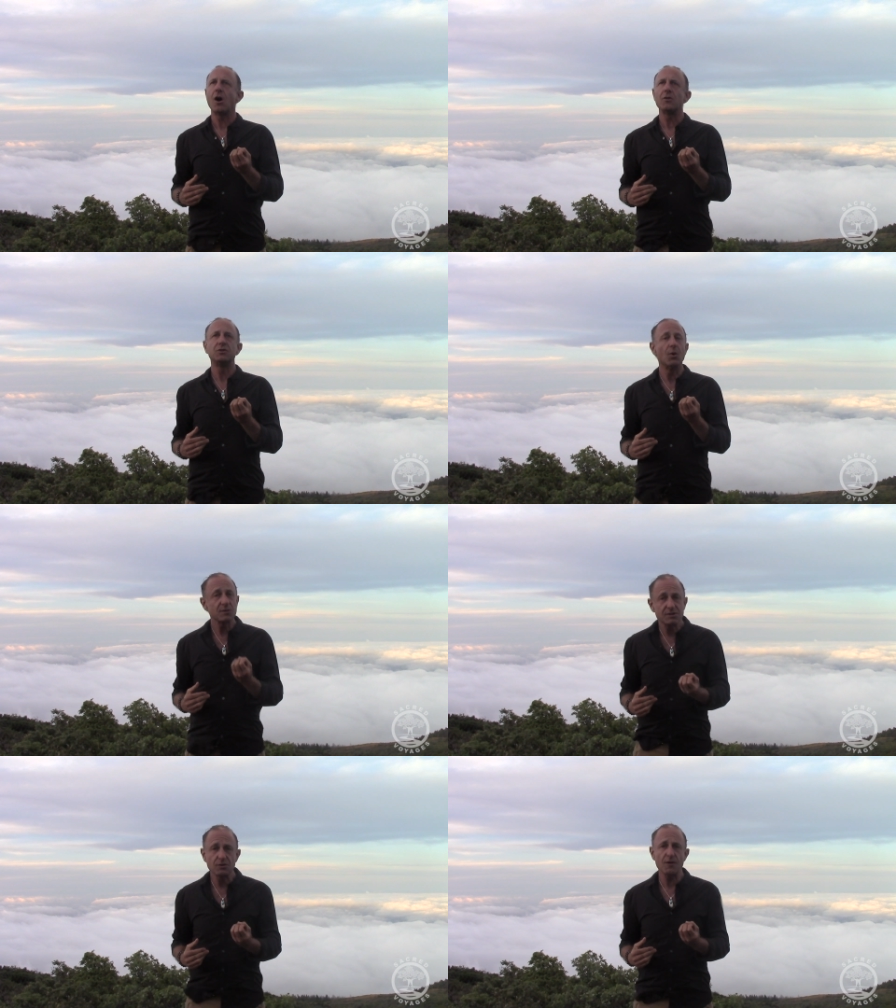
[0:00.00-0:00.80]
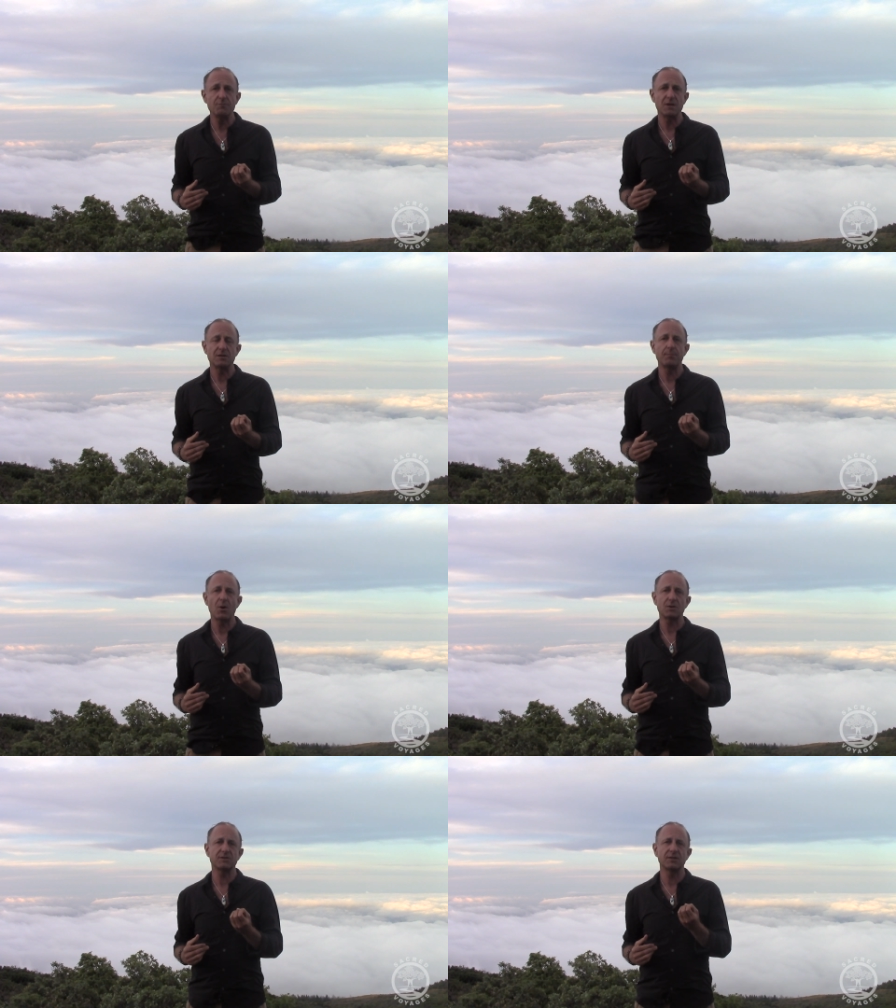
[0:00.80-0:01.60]
don't serve me, the
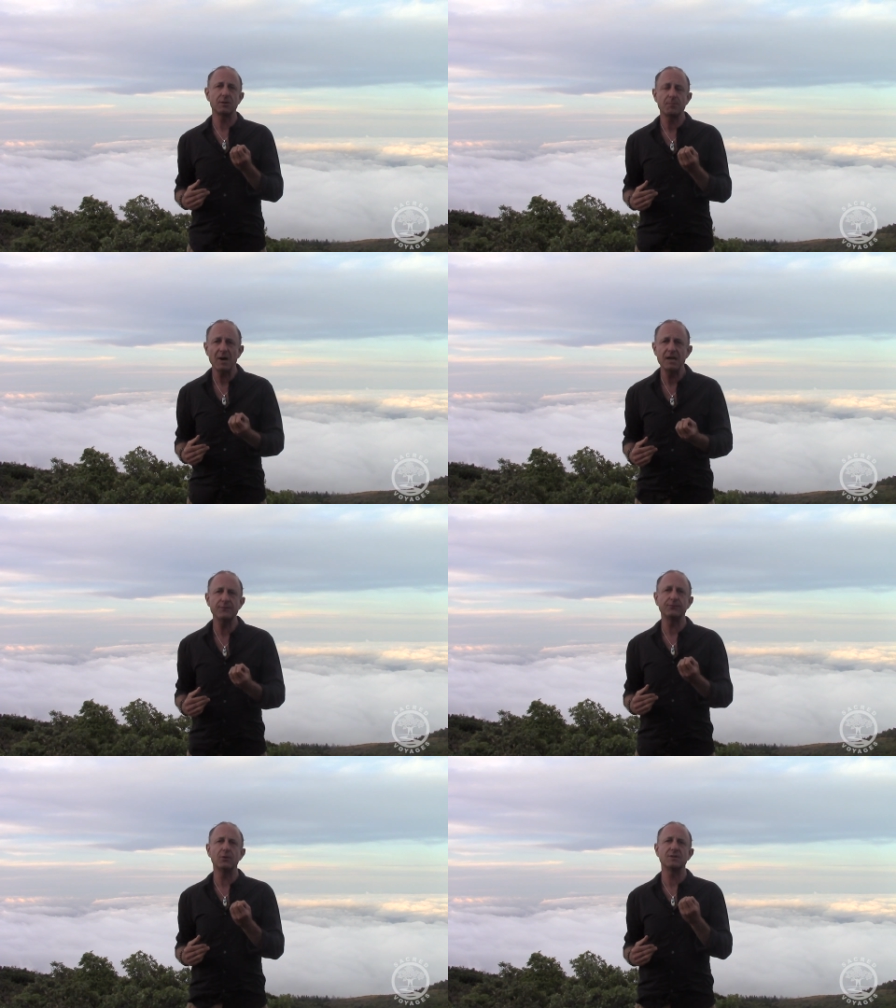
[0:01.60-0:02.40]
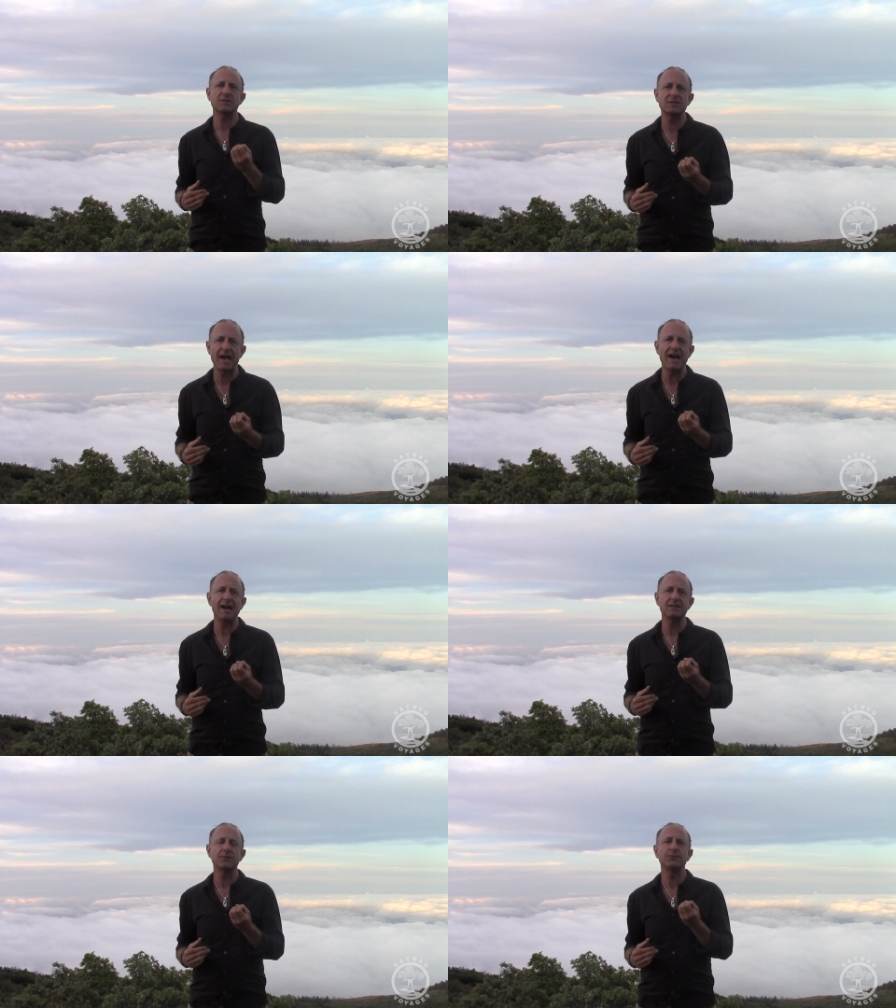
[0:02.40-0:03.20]
parts that are painful and
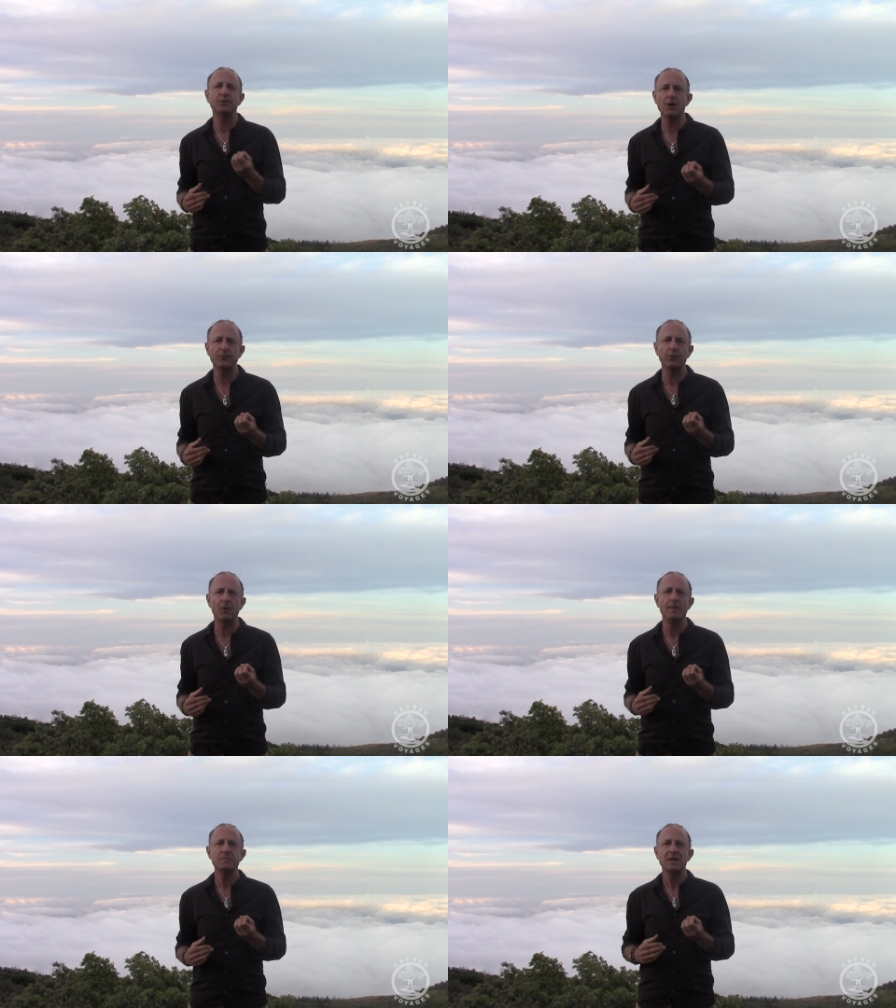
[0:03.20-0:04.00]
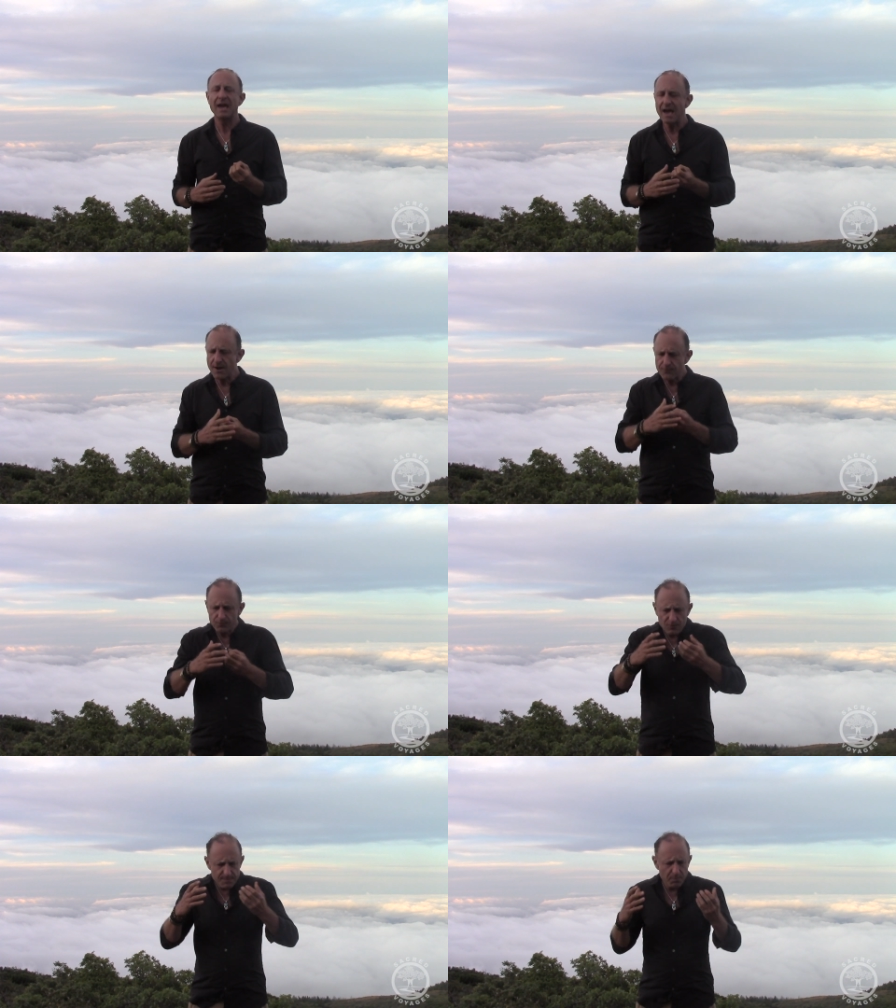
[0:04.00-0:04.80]
sad and fearful.
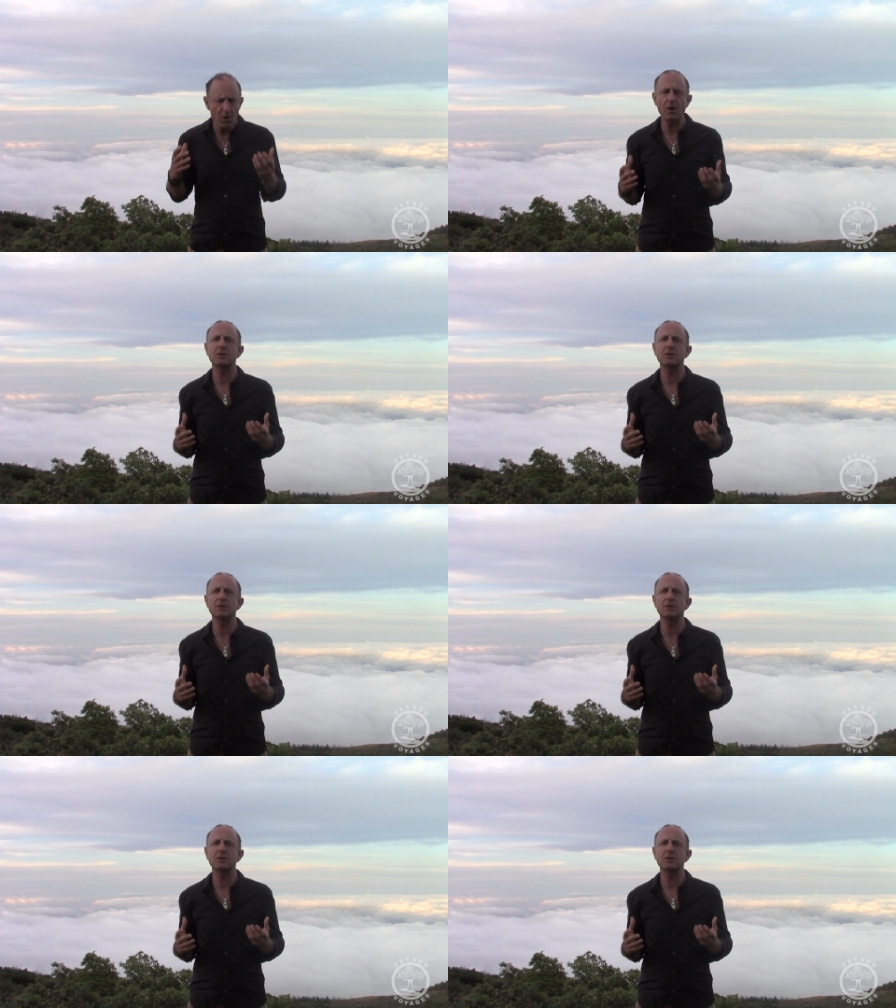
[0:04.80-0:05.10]
Every part